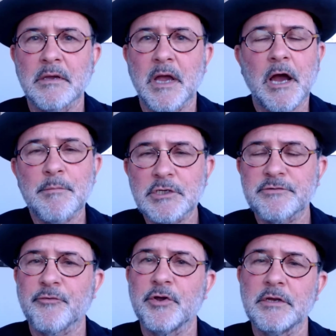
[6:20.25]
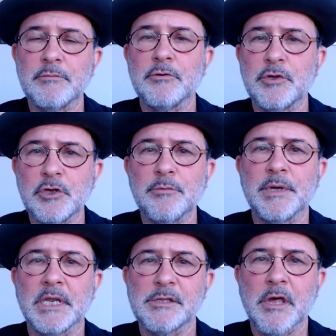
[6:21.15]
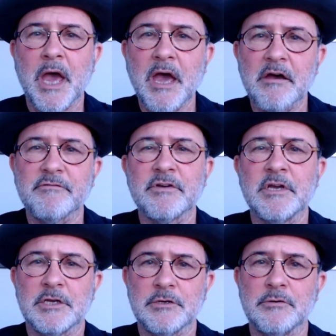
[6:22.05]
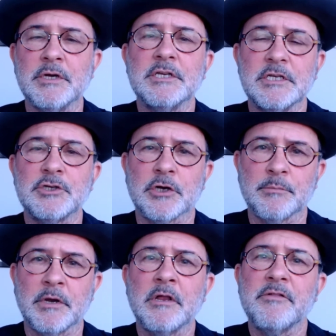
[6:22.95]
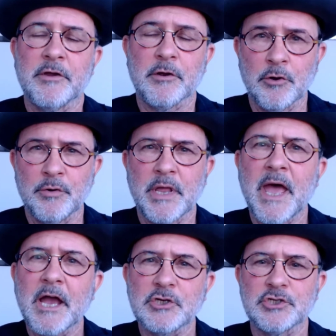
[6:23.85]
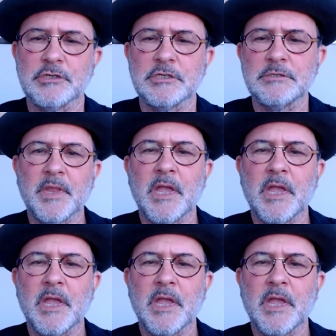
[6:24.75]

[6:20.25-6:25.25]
How much freedom do humans have to determine their own actions?